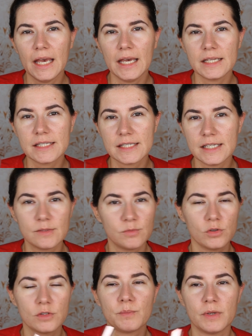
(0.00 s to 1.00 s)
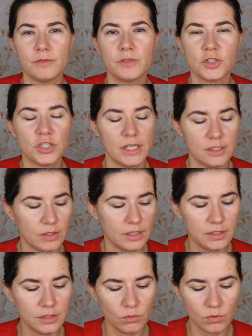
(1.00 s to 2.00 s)
And six was perfect shade. So I
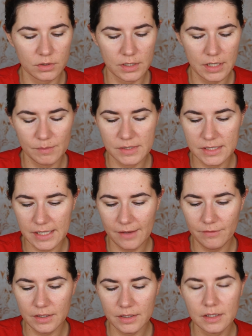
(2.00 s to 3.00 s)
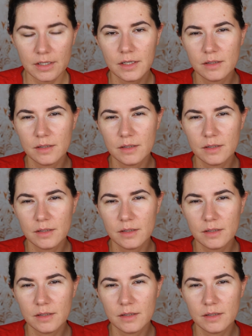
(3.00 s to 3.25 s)
did order number seven